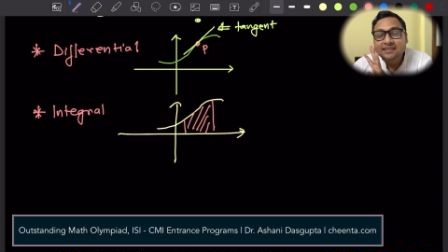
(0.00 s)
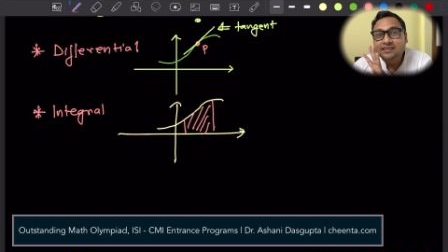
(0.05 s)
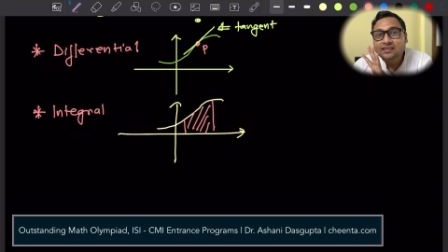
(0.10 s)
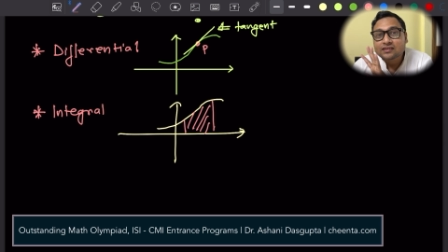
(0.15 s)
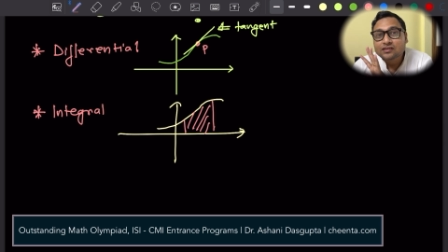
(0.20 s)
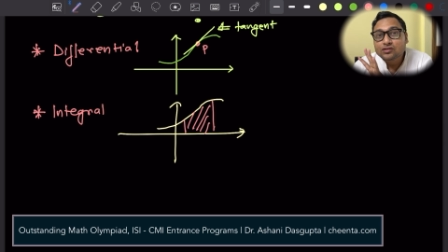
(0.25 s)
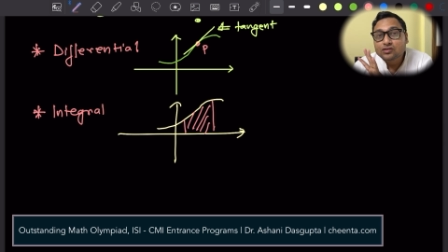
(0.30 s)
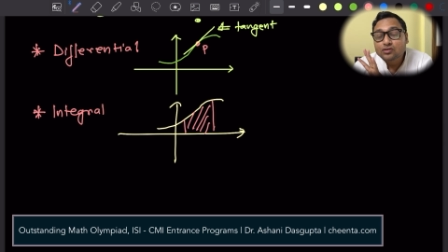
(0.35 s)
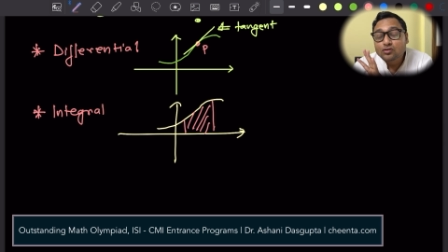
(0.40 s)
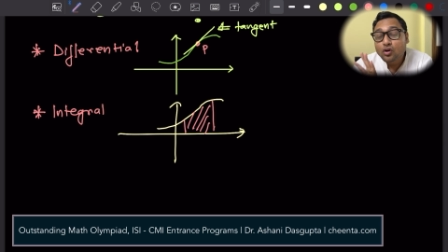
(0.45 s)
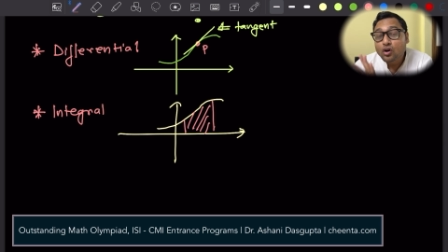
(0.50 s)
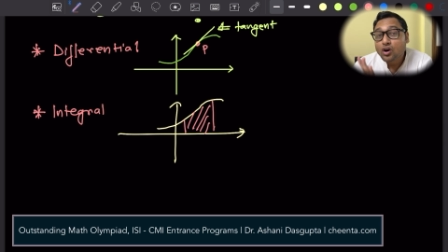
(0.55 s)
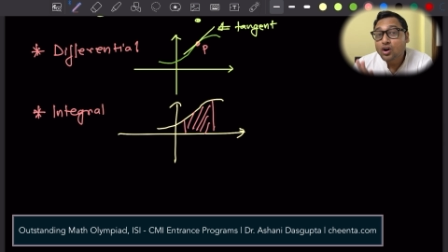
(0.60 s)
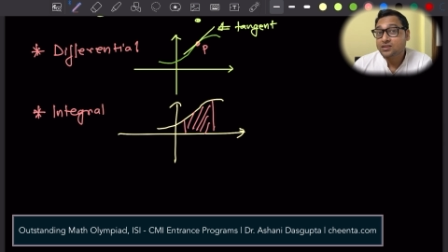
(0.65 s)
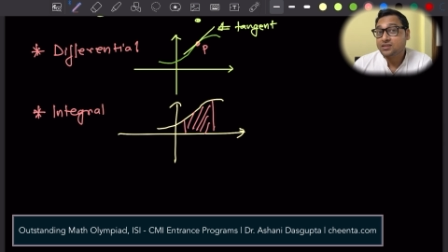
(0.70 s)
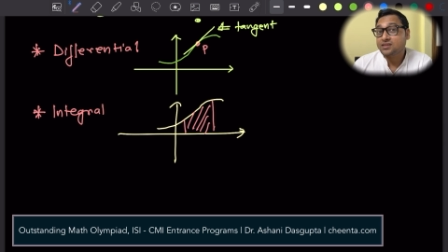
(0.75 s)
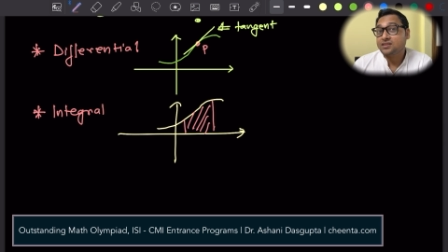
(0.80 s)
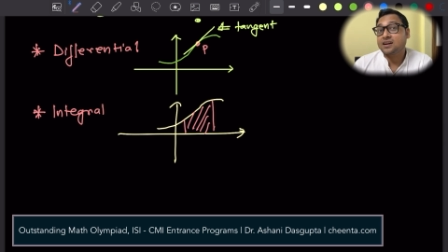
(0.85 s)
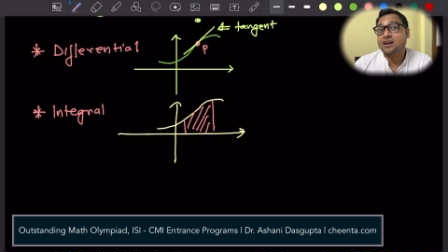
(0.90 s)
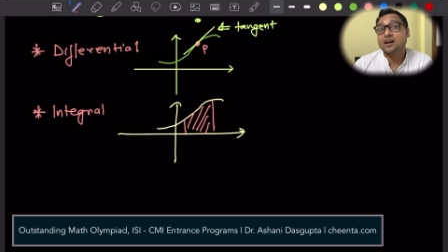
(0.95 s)
is
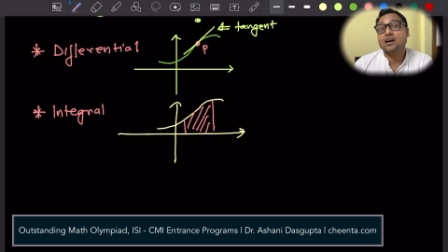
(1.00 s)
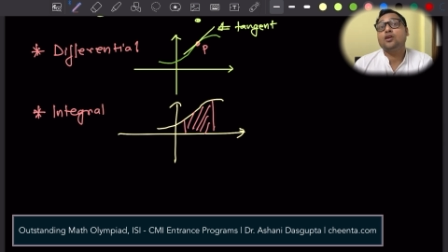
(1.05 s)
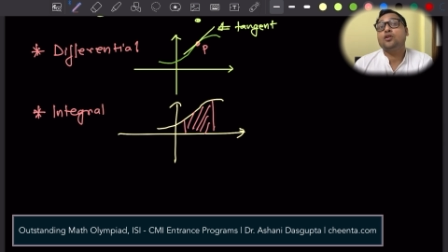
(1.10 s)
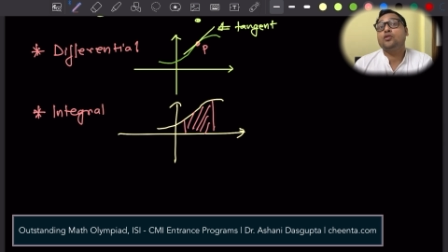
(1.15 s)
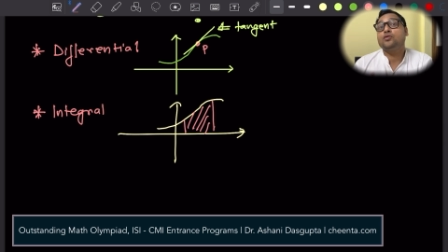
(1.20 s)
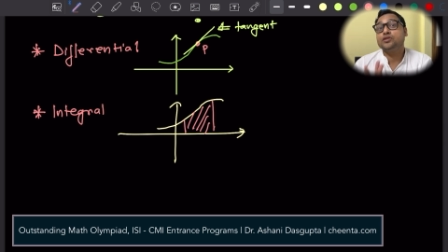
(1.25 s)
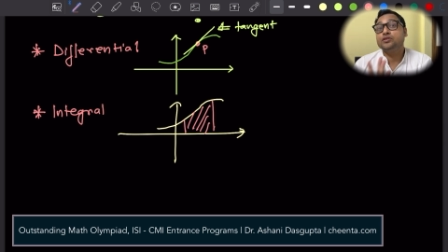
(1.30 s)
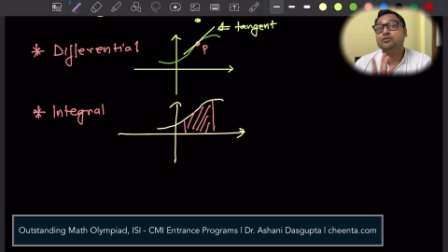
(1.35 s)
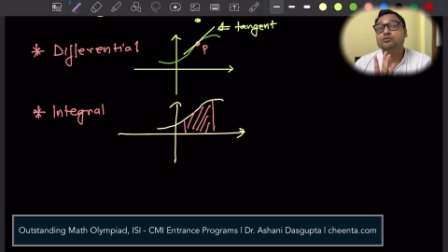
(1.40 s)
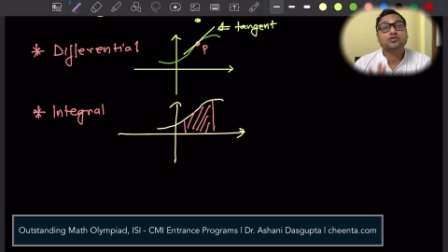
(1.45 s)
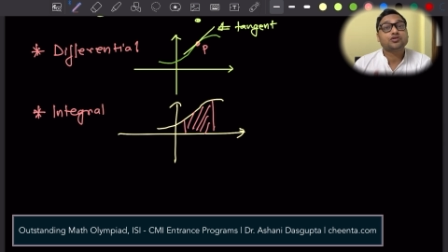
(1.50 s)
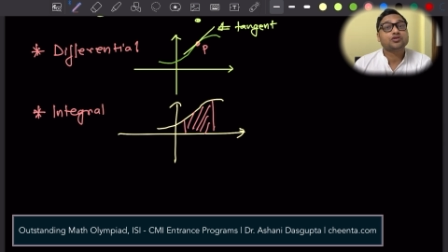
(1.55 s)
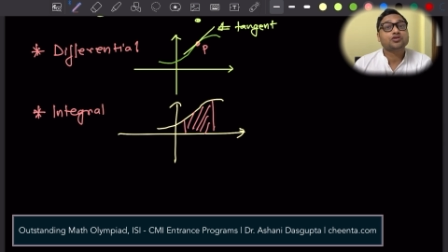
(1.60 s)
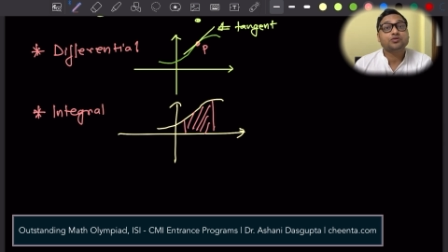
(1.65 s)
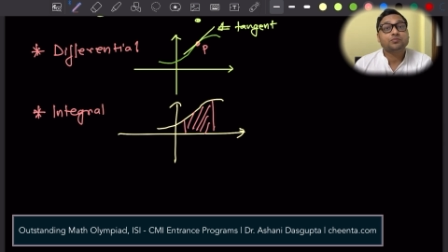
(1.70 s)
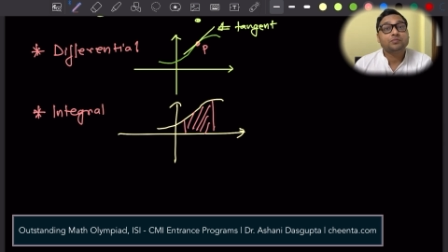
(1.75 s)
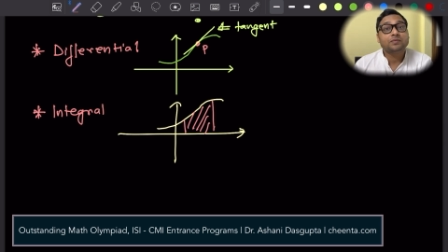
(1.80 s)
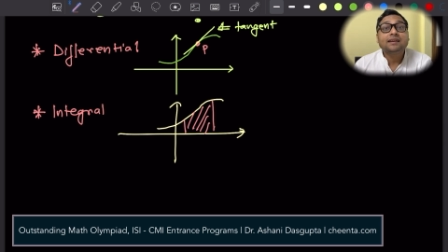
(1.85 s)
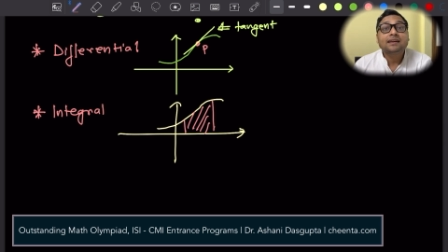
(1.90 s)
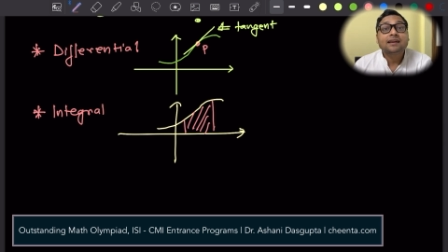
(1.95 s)
not how you
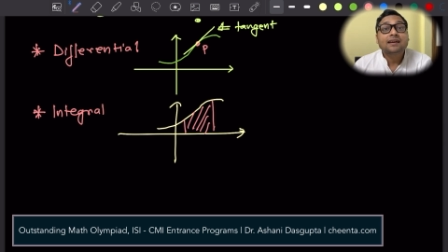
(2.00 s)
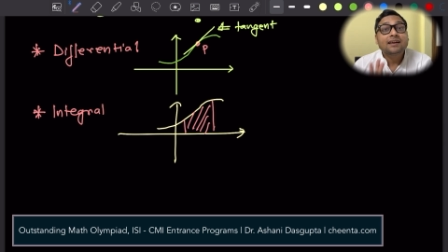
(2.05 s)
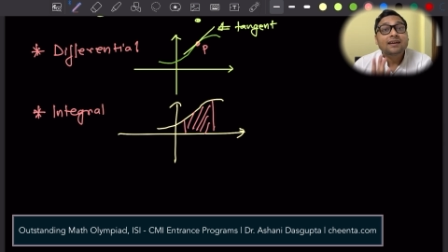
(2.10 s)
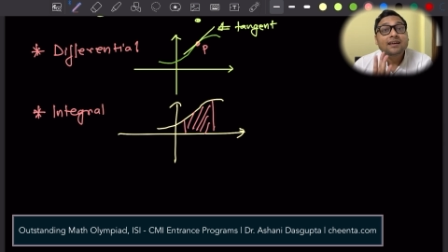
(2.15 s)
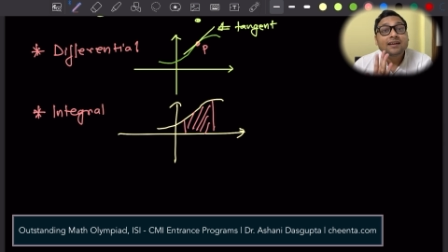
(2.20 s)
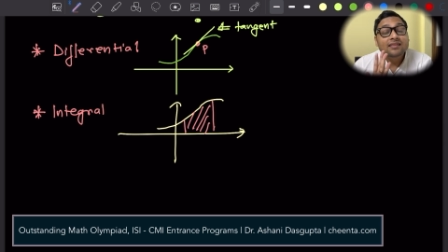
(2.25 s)
should be